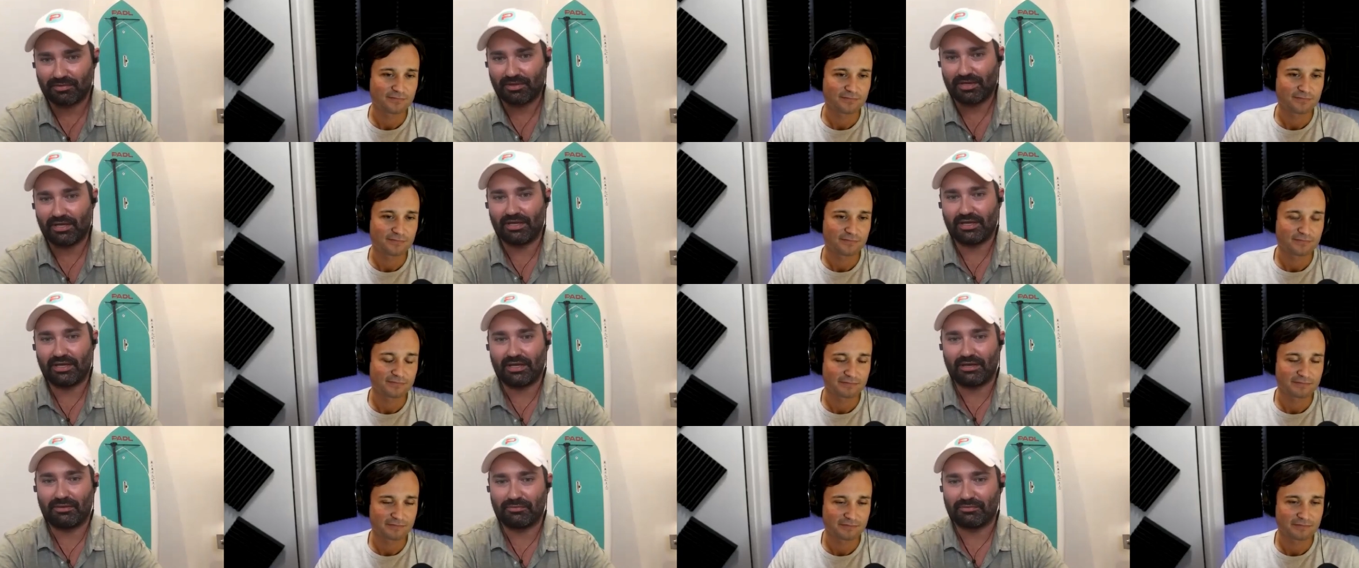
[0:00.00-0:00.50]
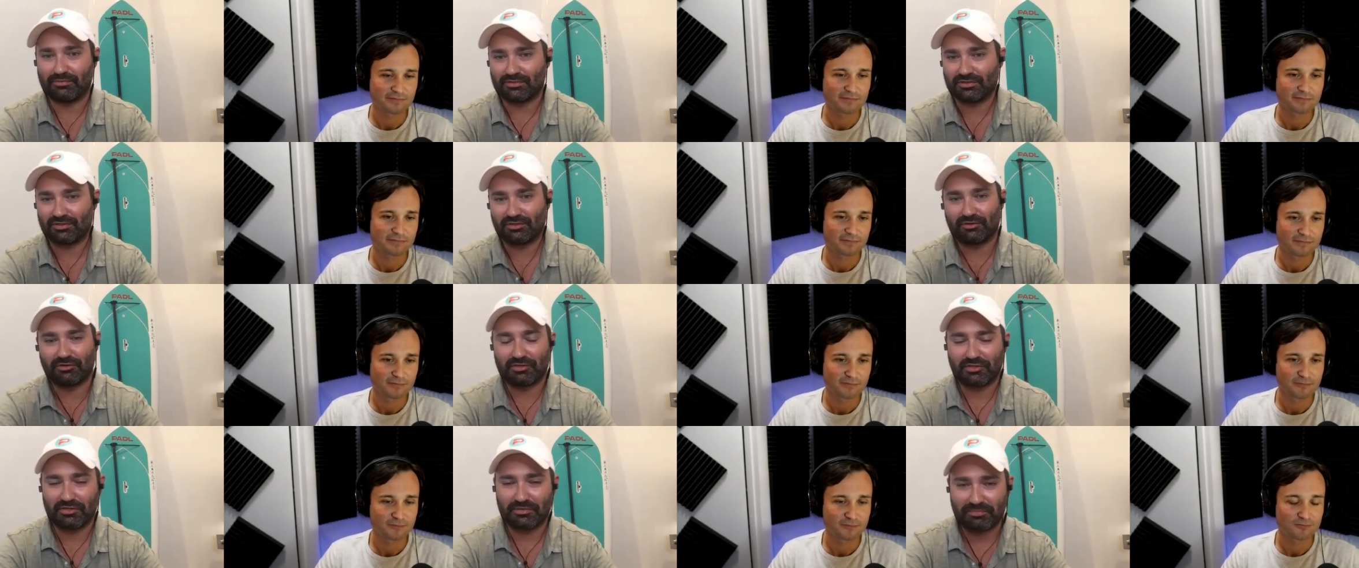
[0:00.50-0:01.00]
Speaker 1: being able
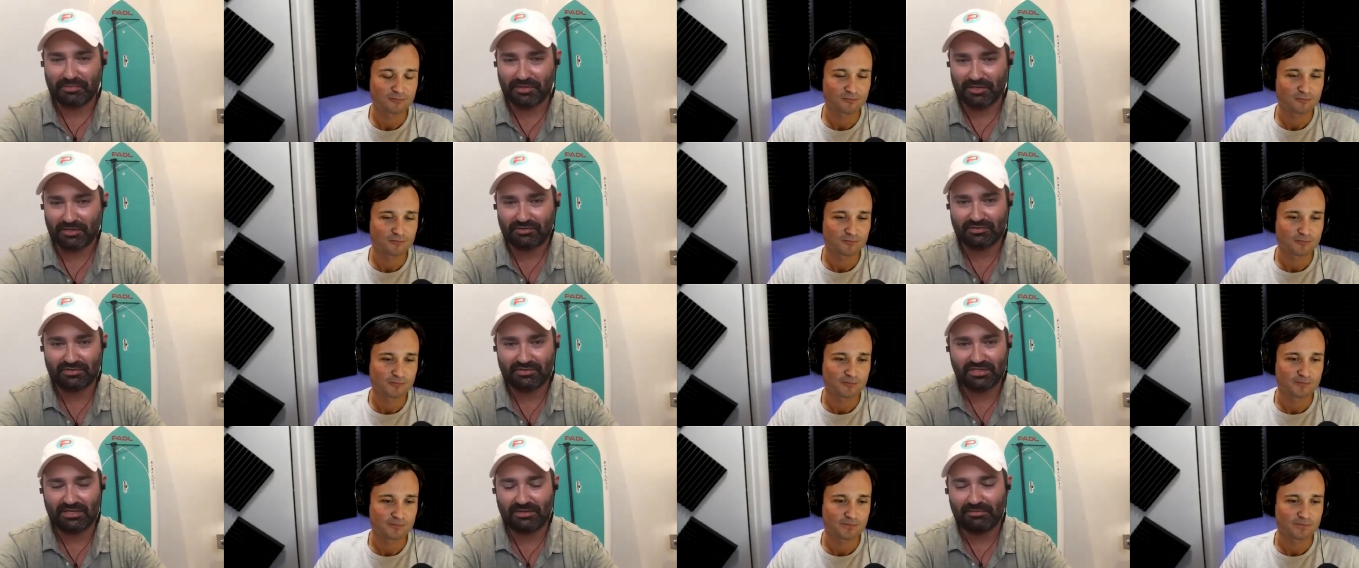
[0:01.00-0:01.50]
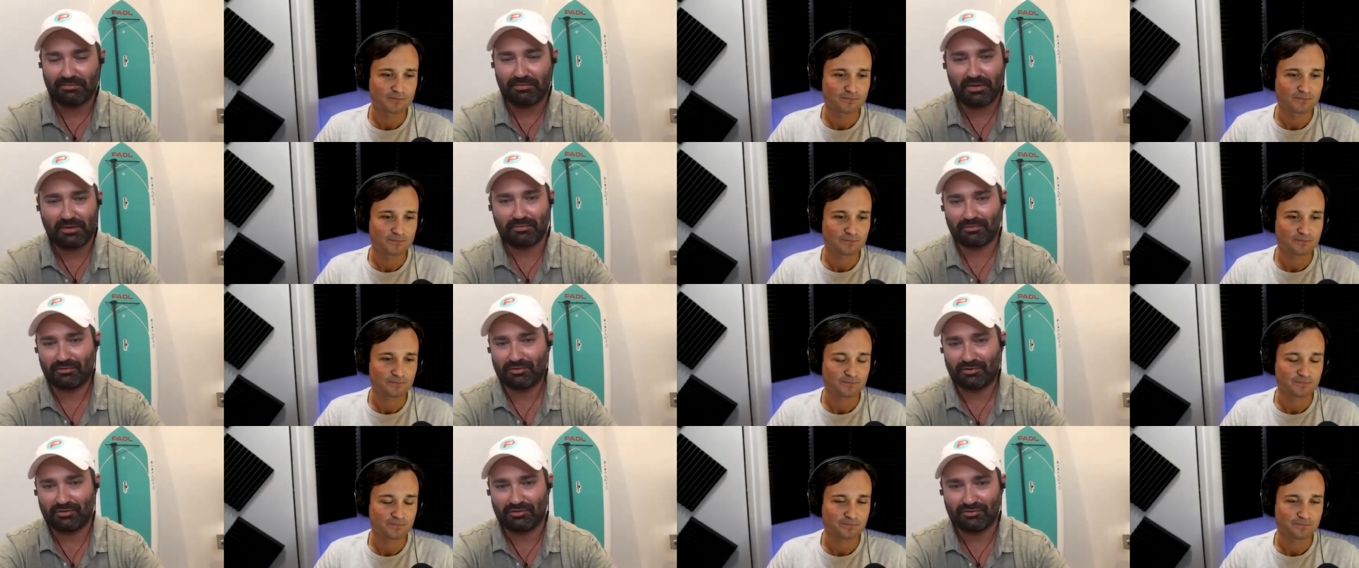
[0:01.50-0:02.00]
to go to the beach, seeing
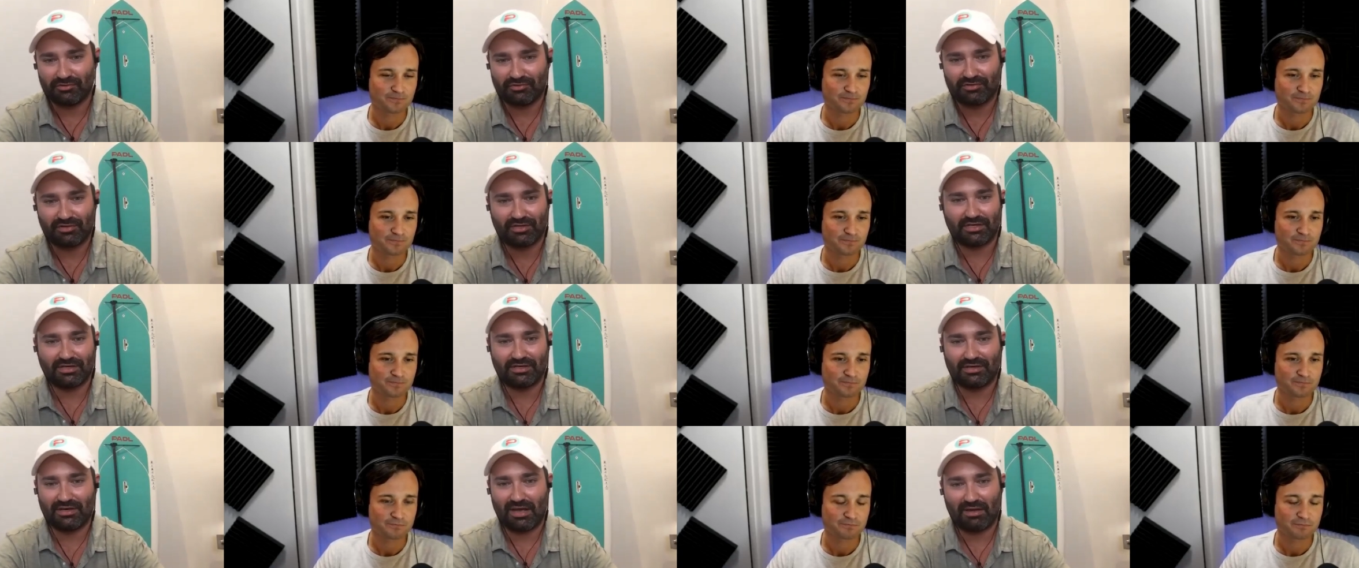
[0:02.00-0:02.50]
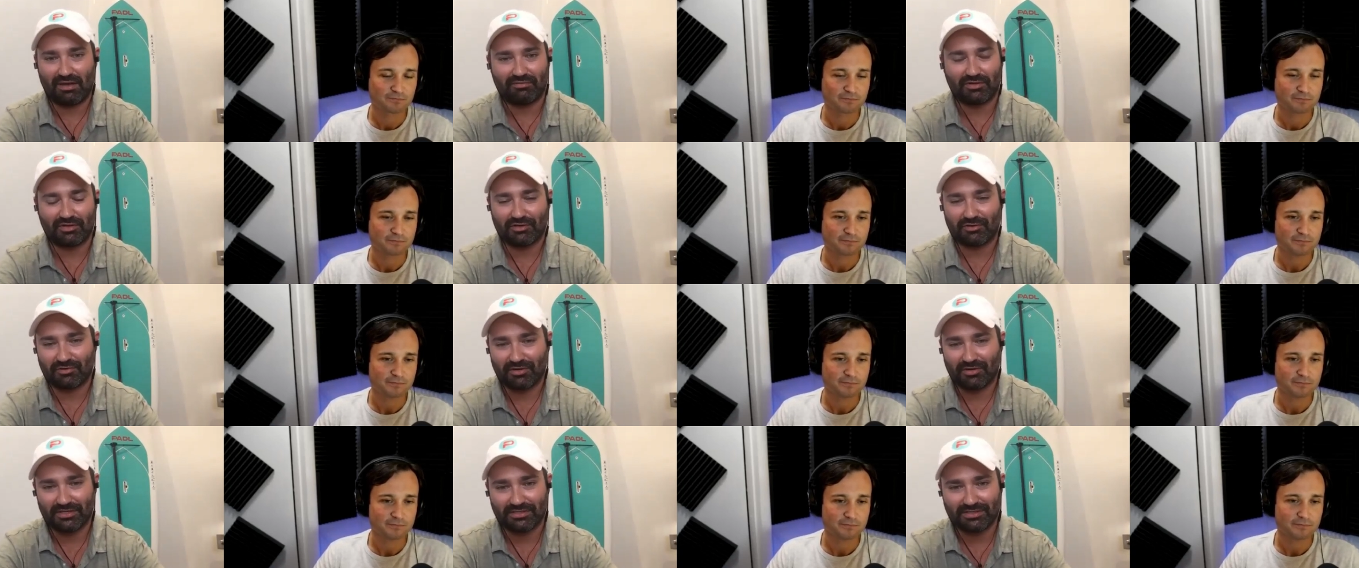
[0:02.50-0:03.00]
people using it, and
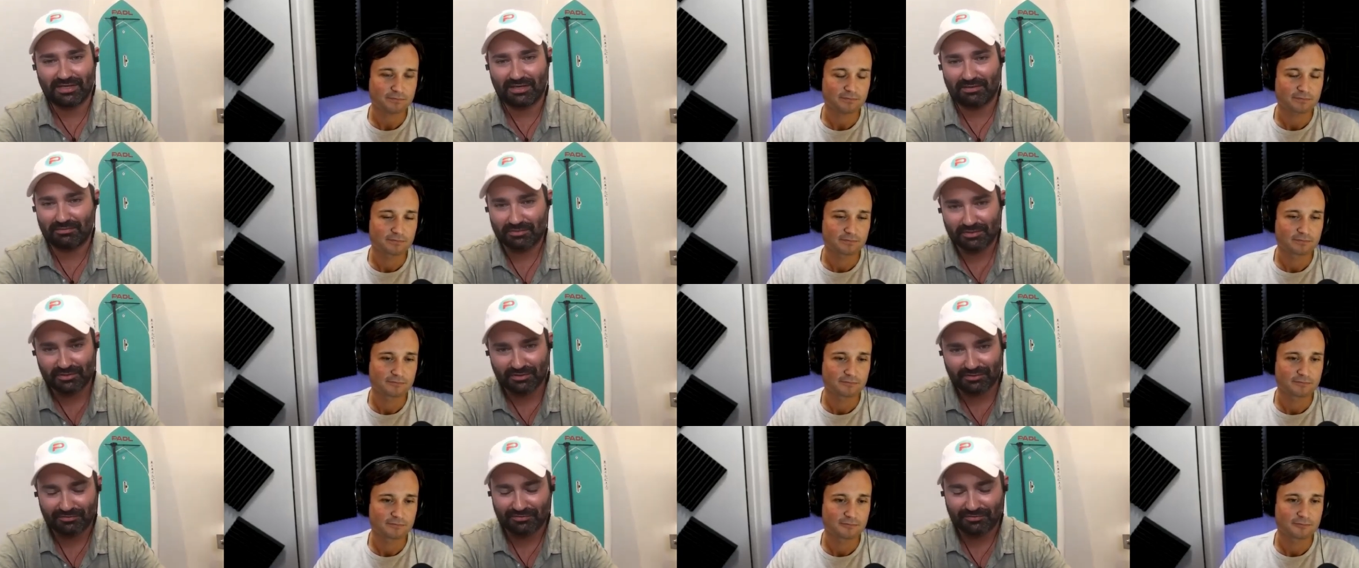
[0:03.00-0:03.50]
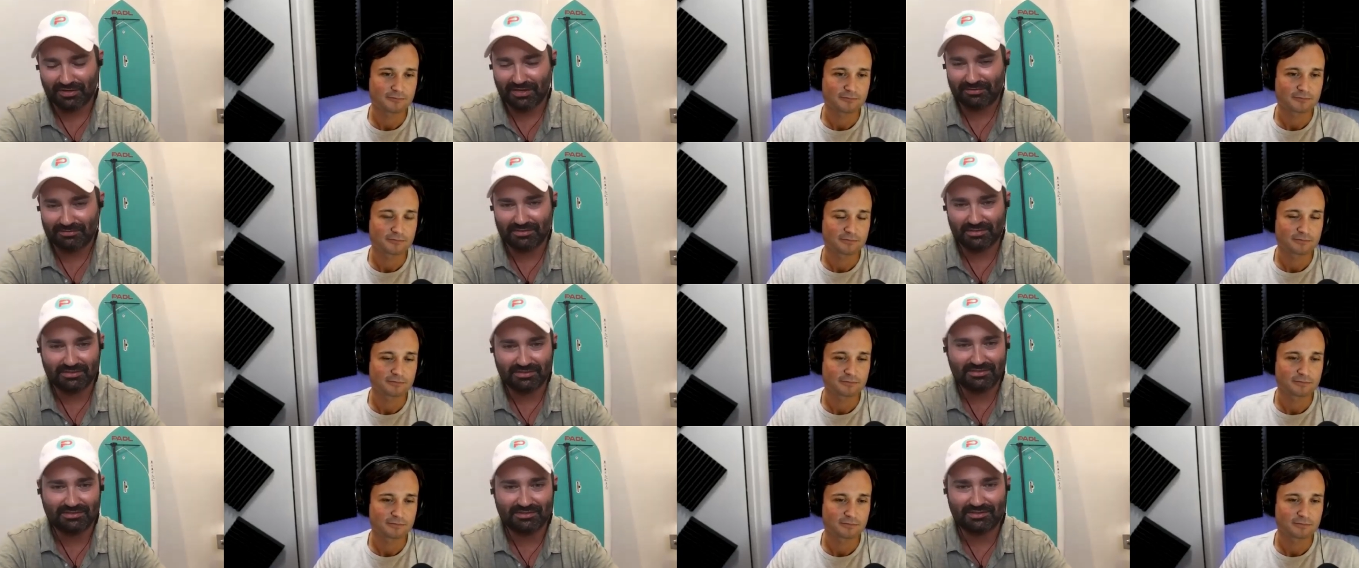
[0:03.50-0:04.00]
having a great time with their
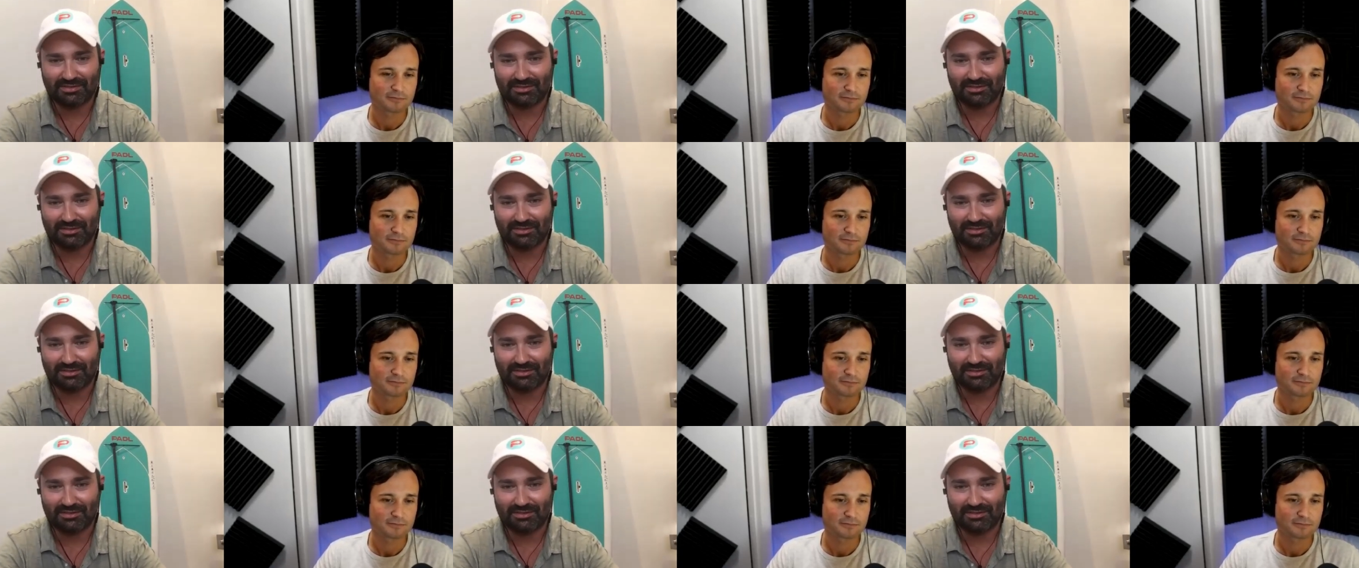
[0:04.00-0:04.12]
families.